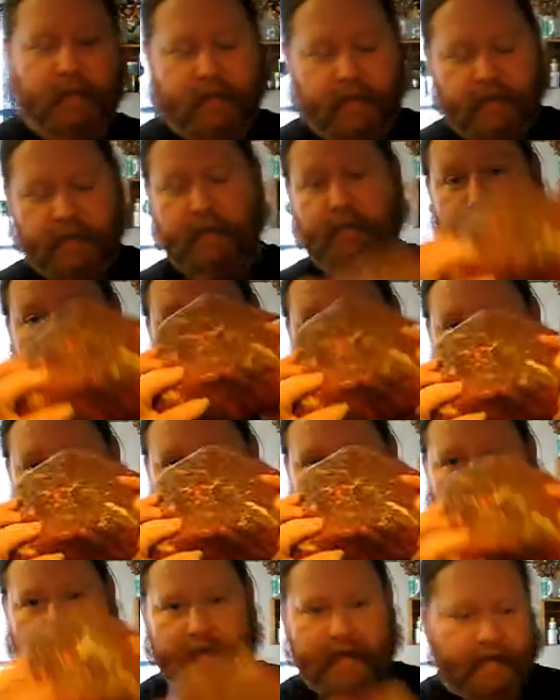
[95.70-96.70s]
the meat
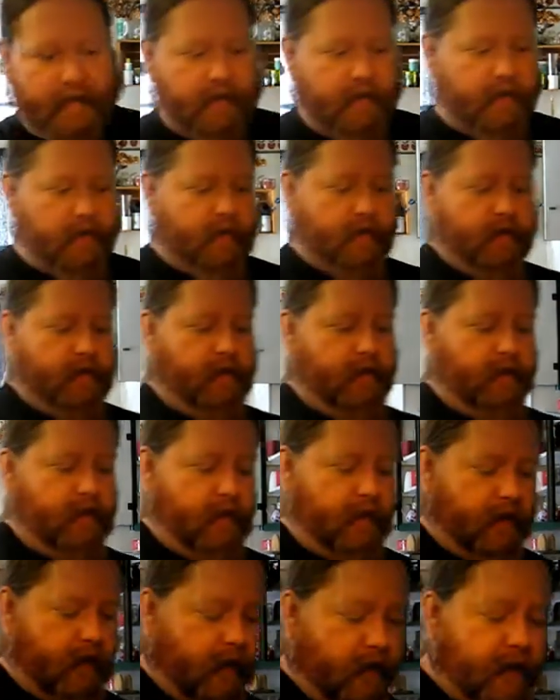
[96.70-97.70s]
side
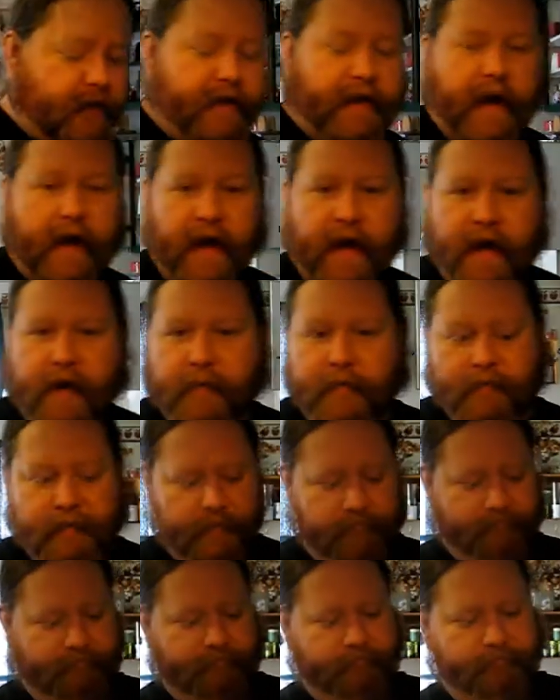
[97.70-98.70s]
down.
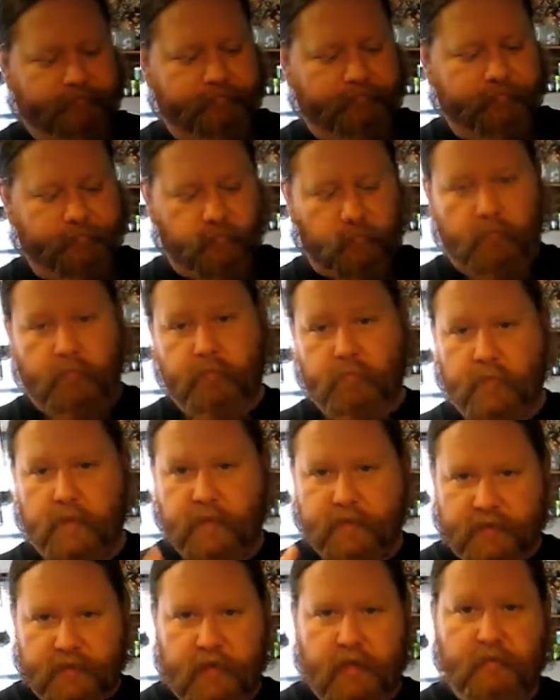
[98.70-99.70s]

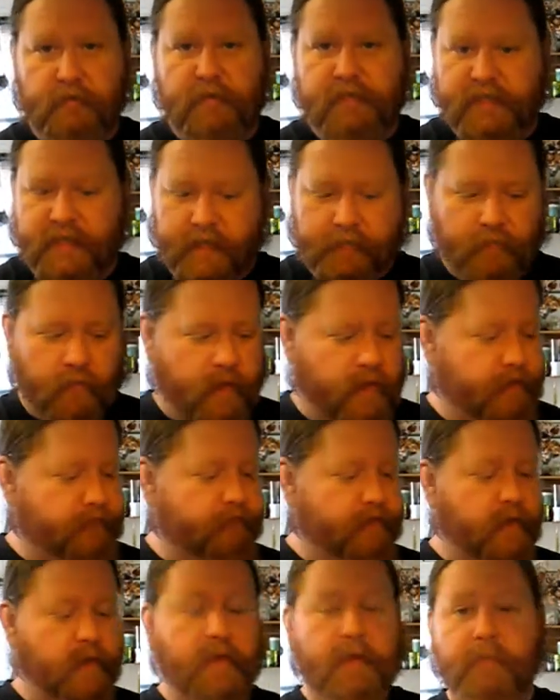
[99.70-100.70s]
So, step 1,
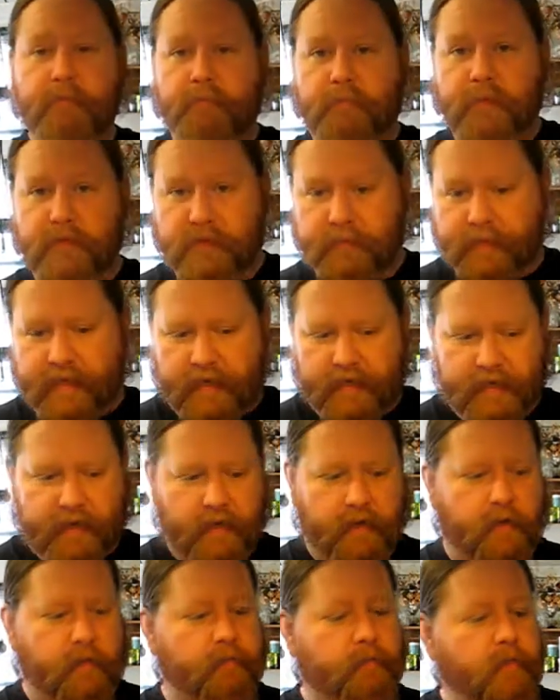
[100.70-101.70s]
put your meat in
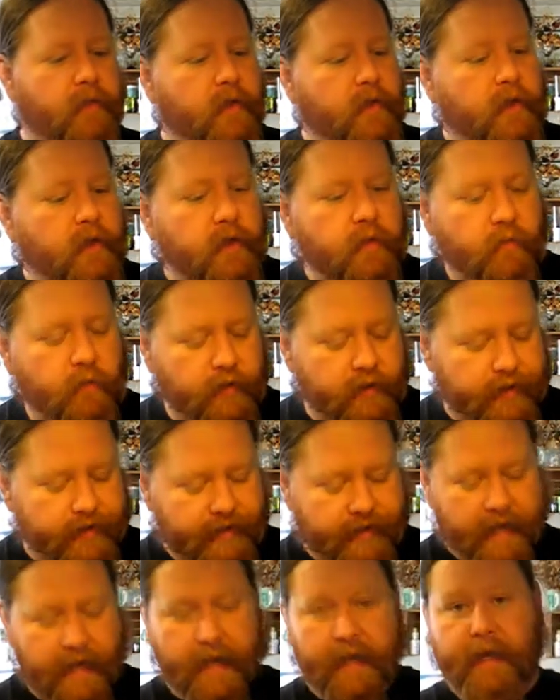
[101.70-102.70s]
here. We're going to
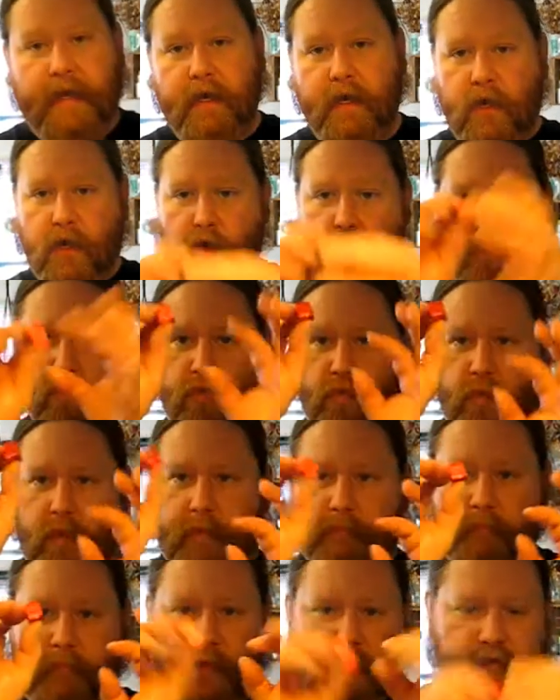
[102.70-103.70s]
take 1
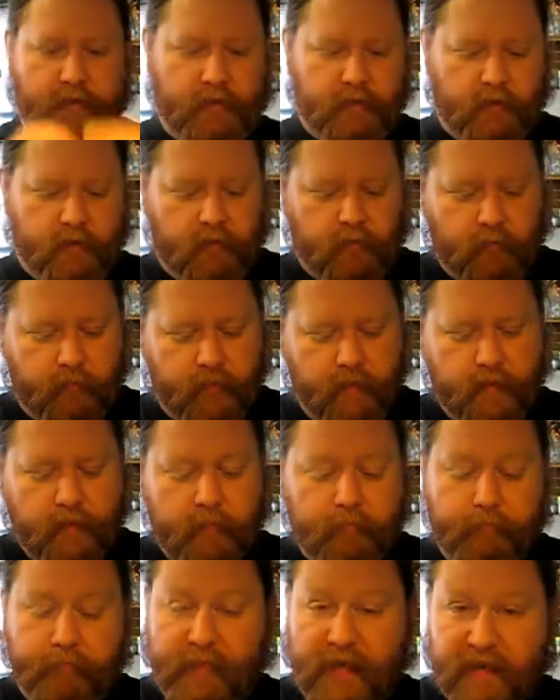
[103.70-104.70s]
bouillon cube,
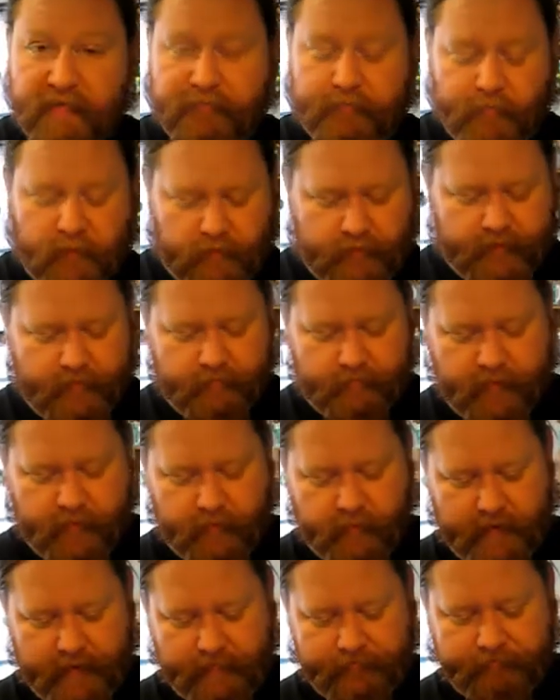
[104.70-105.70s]
beef bouillon, by the
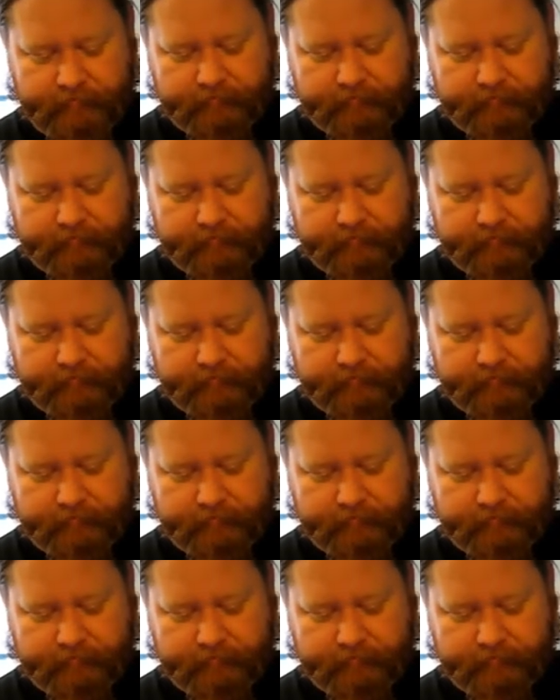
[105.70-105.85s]
way,